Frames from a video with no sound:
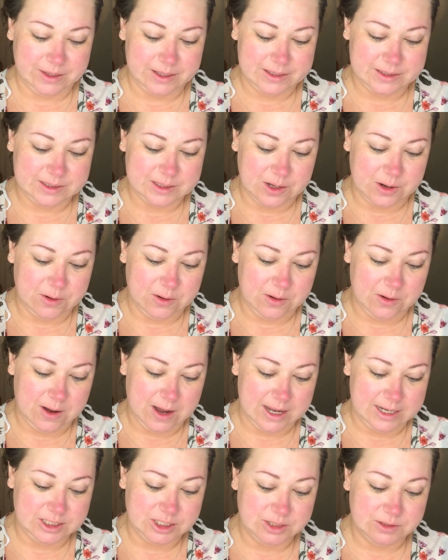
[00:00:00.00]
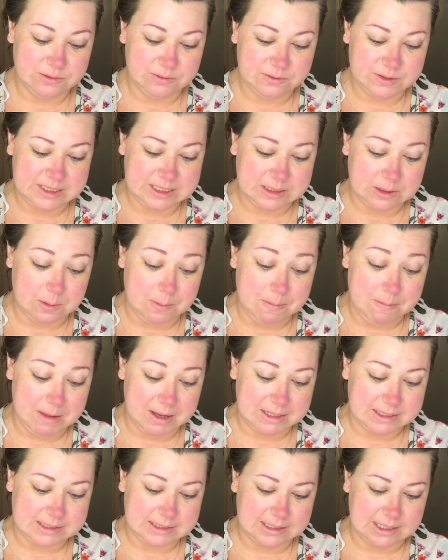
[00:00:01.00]
So I do still
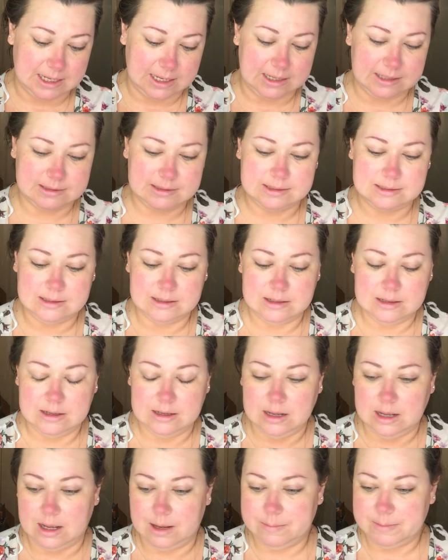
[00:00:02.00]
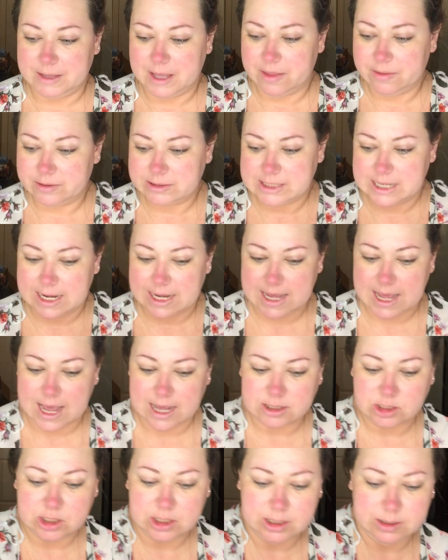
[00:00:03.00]
mix it. The other day I
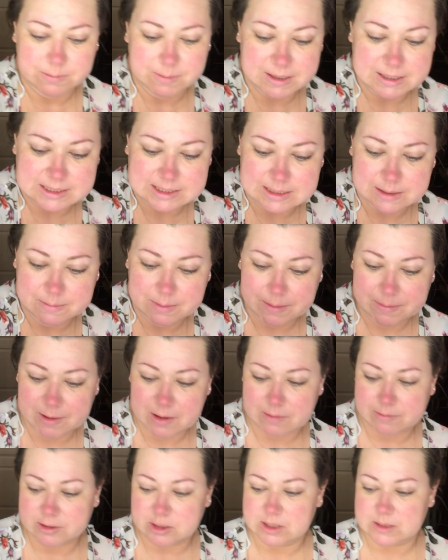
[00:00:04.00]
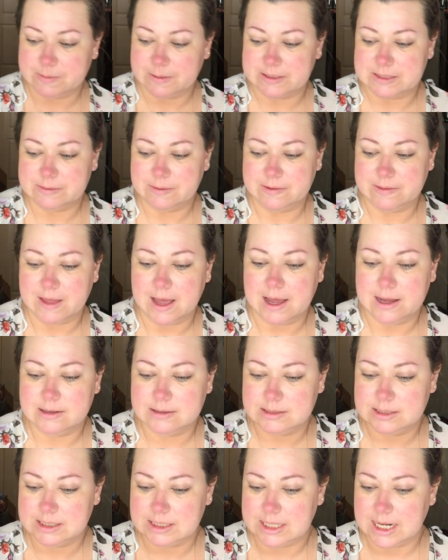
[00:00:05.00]
actually mixed it. Maybe I'll just mix it with
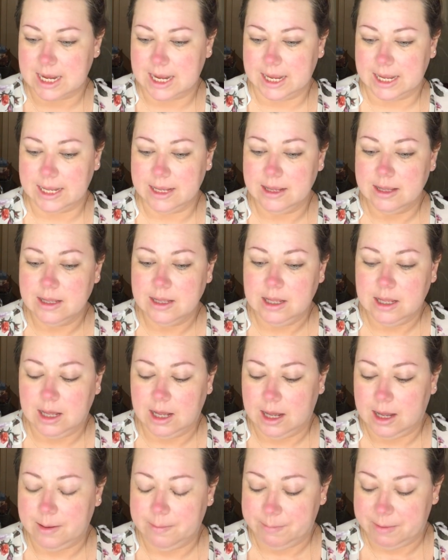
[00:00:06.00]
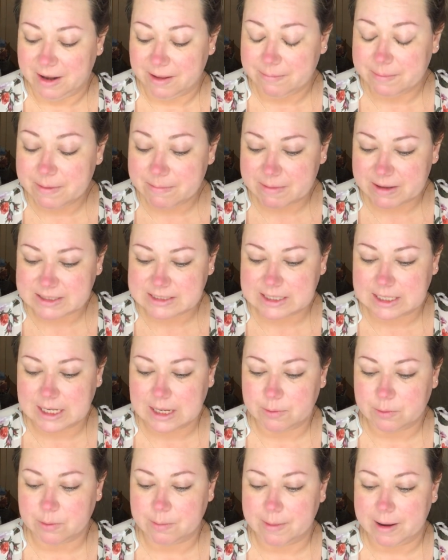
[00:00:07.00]
that today. But I've been mixing
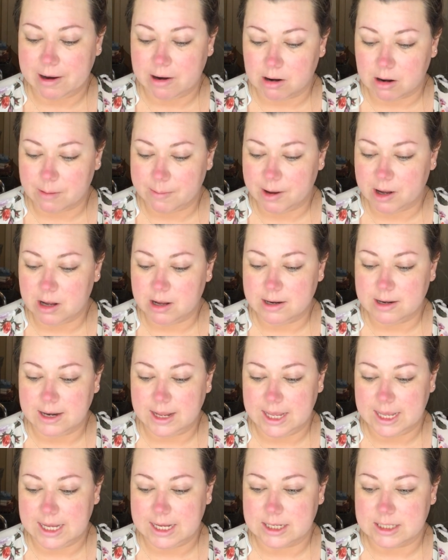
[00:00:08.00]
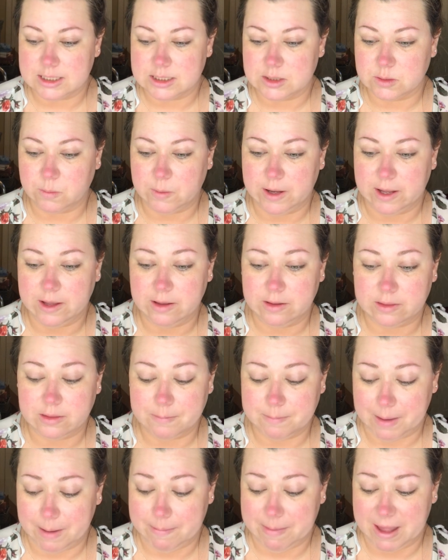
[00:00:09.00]
it with my Arbonne and with
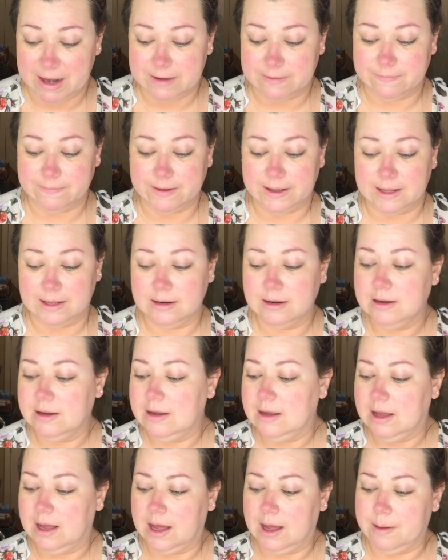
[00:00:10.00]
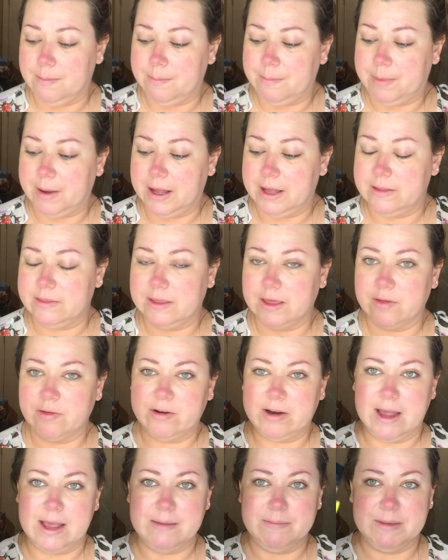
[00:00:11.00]
my Benefit. But the other
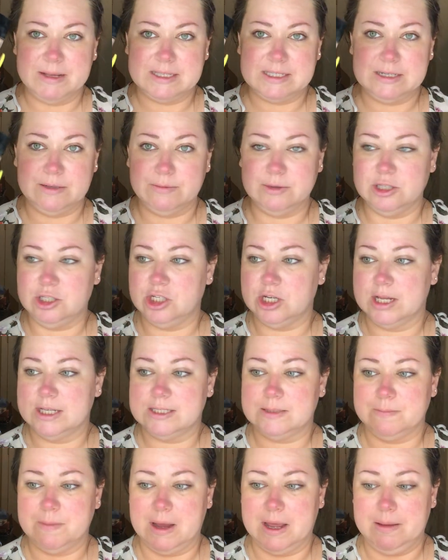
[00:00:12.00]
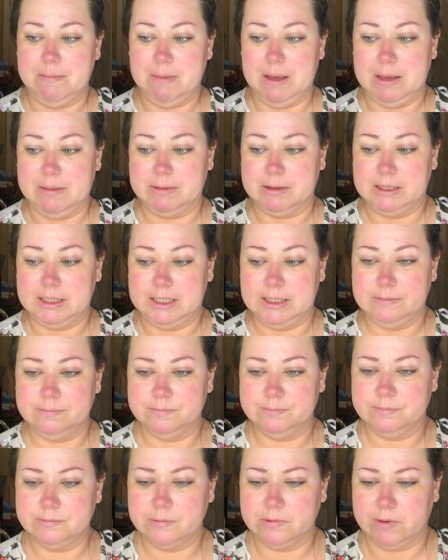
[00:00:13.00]
day I mixed it with just my Maybelline,
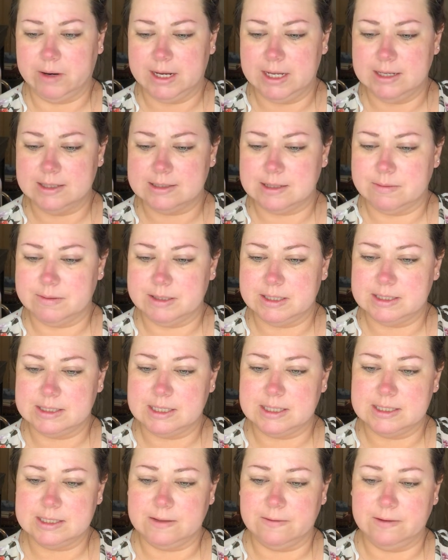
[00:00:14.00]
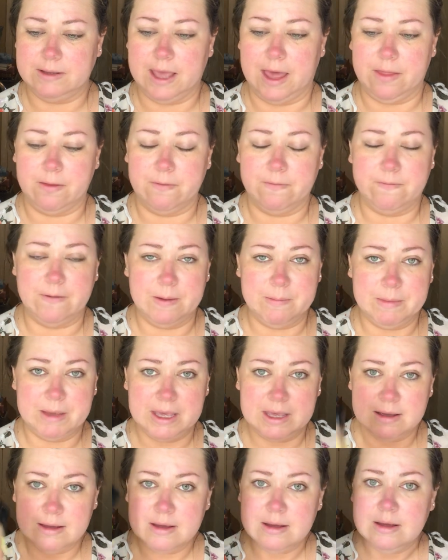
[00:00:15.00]
right? Is that what this is? The Fit
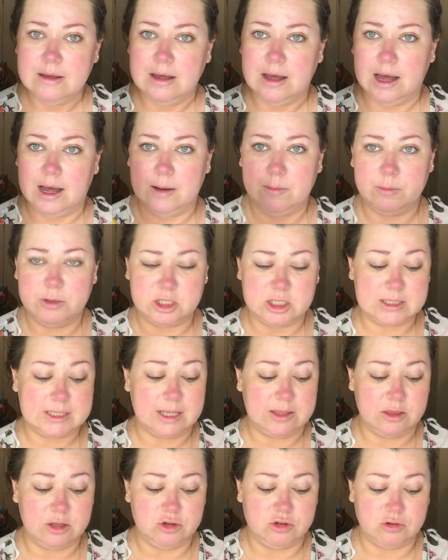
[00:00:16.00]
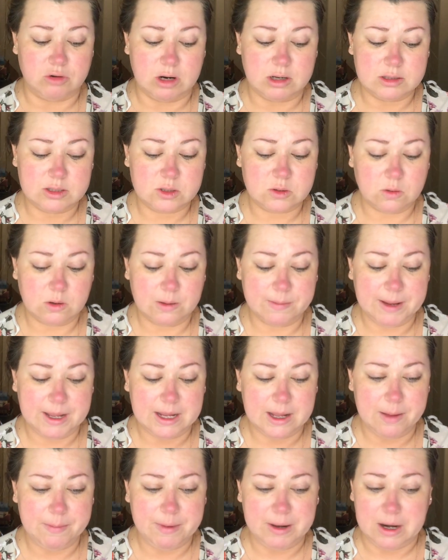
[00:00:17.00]
Me, which is like the drugstore
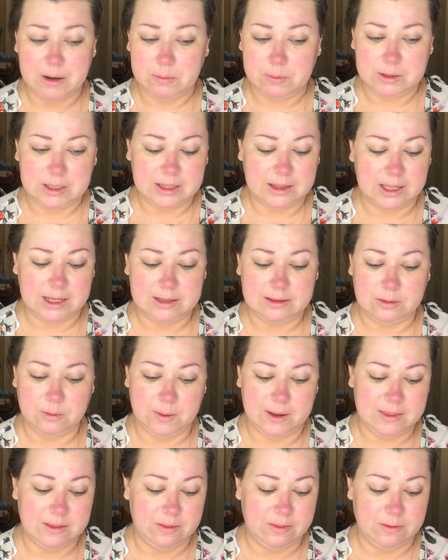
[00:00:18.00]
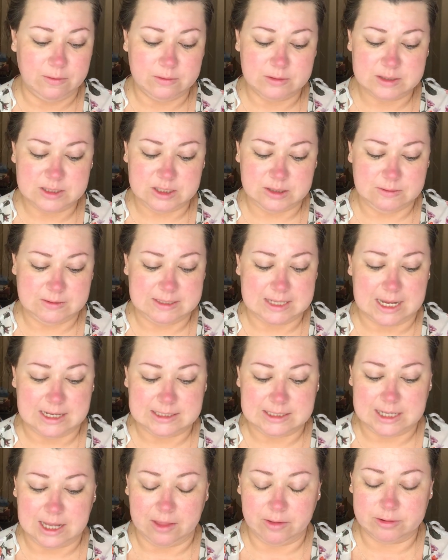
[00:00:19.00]
makeup. And I really like the way that those two sat
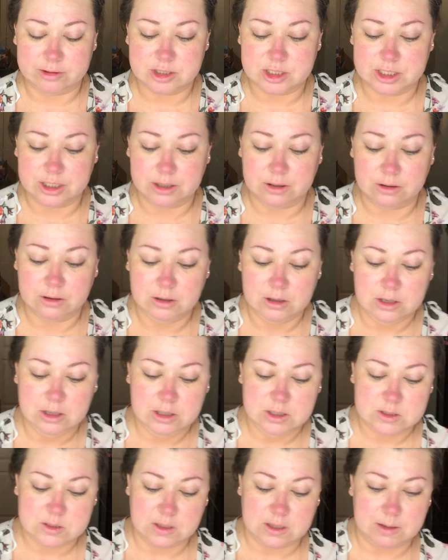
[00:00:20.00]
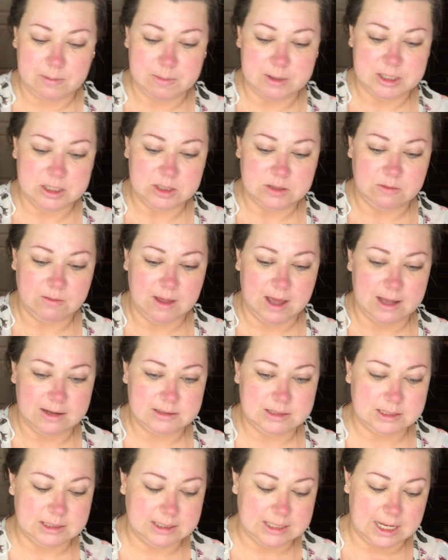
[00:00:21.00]
together too. So I think I'm going to do
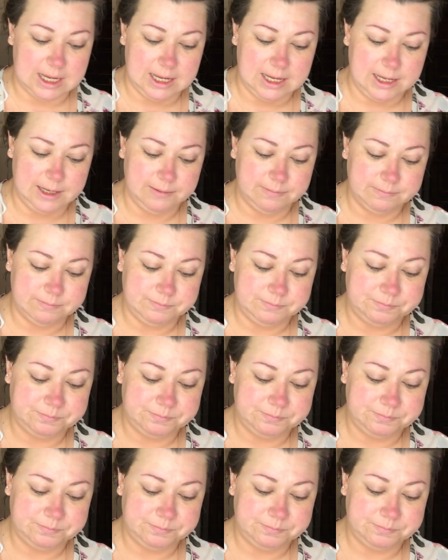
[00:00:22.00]
that today.